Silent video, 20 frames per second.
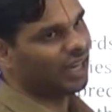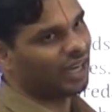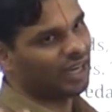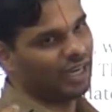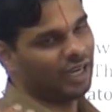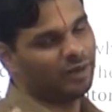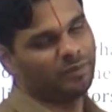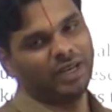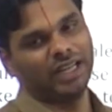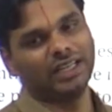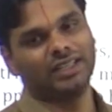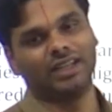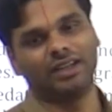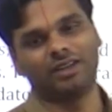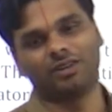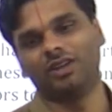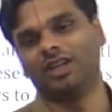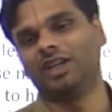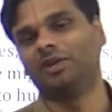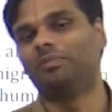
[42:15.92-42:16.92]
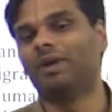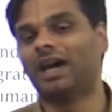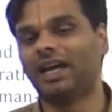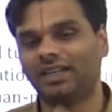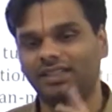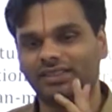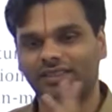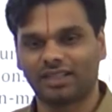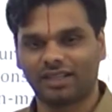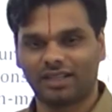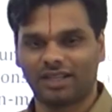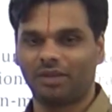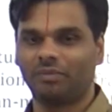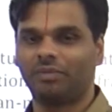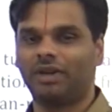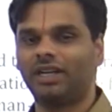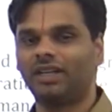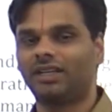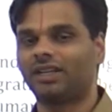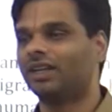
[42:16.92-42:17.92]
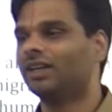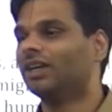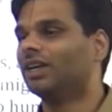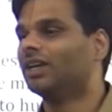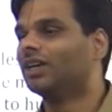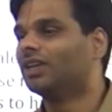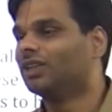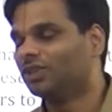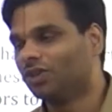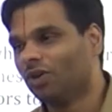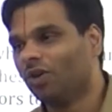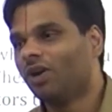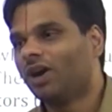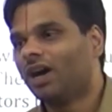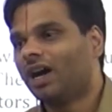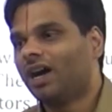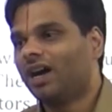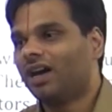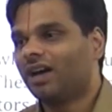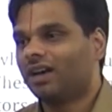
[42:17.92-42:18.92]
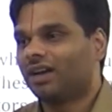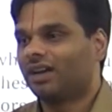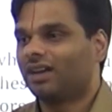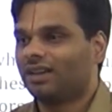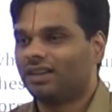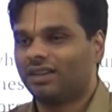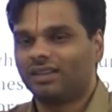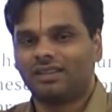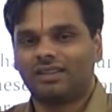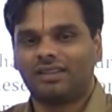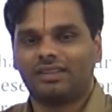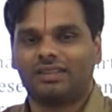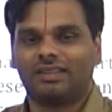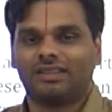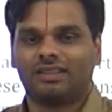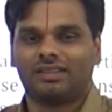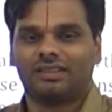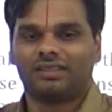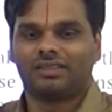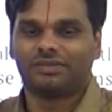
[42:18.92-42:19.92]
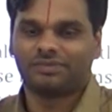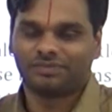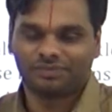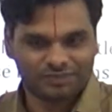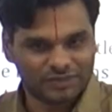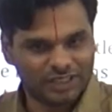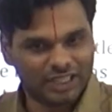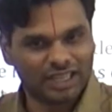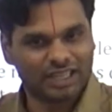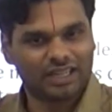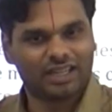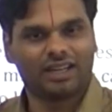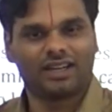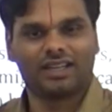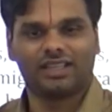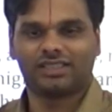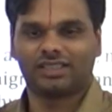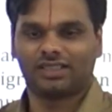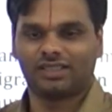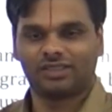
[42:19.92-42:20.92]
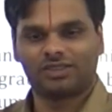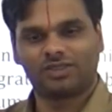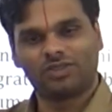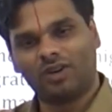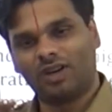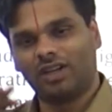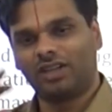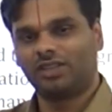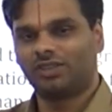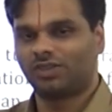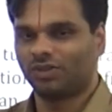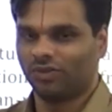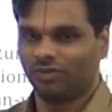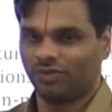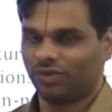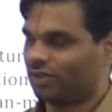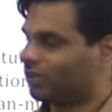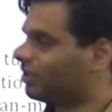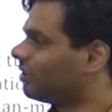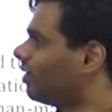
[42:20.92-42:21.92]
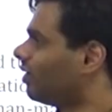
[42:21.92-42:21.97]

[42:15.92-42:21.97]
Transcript: are named like that only. Paris Agreement, Doha Declaration, so on and so forth.